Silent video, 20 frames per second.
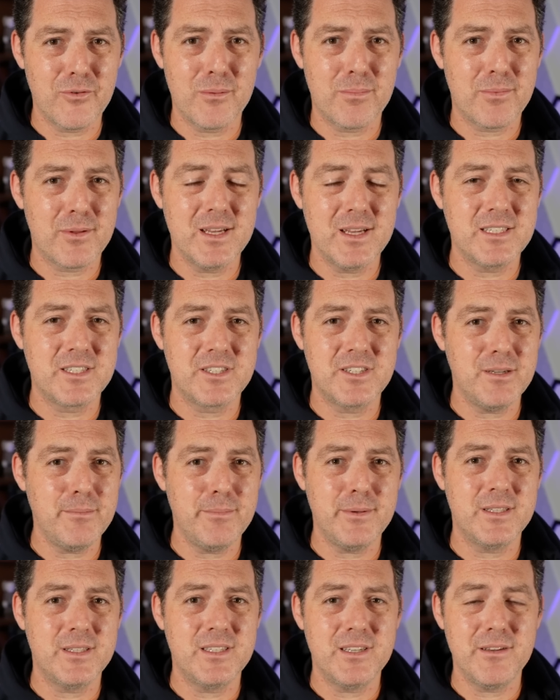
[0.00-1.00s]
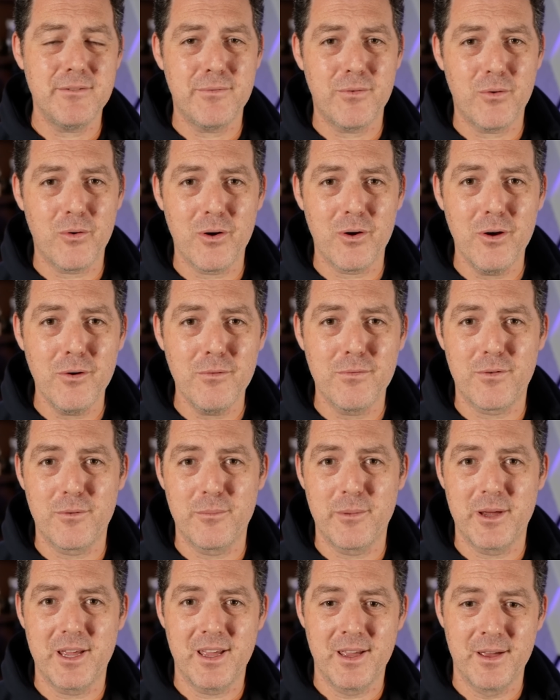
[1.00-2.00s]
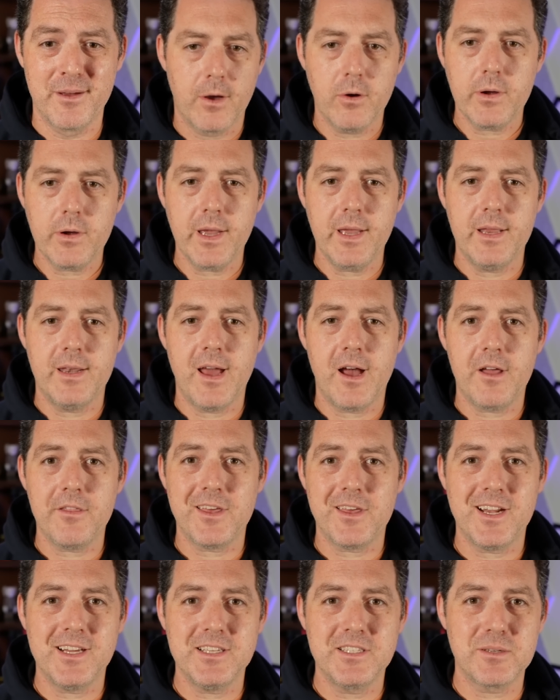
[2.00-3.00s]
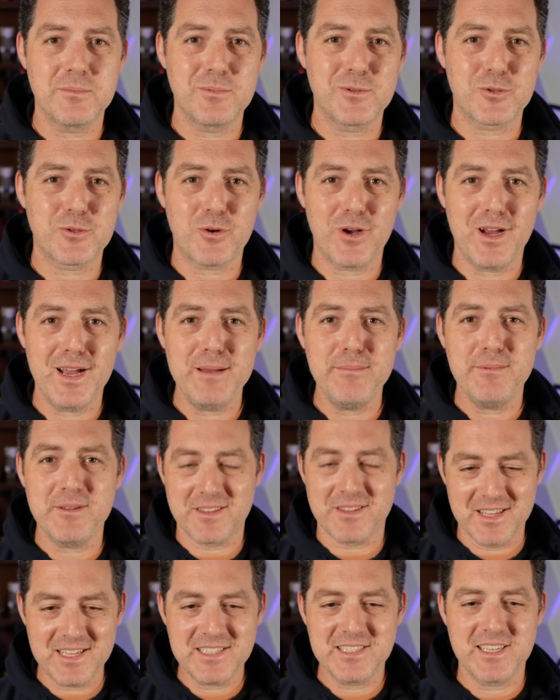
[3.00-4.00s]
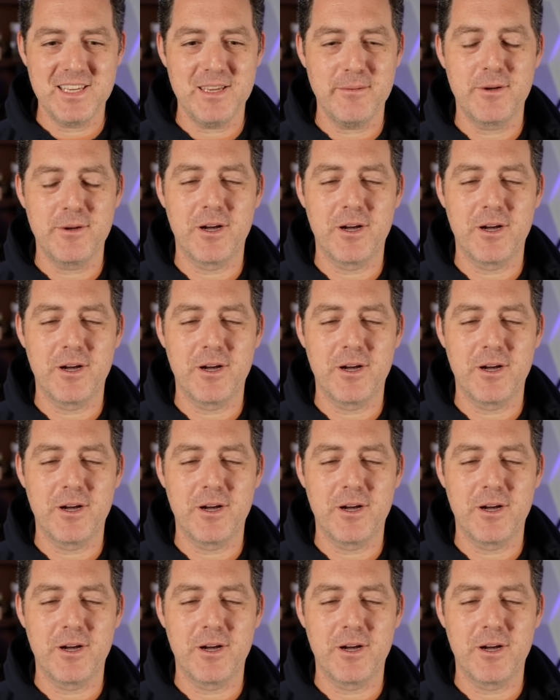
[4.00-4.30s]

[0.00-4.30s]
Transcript: replace GPT-4o for me. Okay, now that I subscribed, let's keep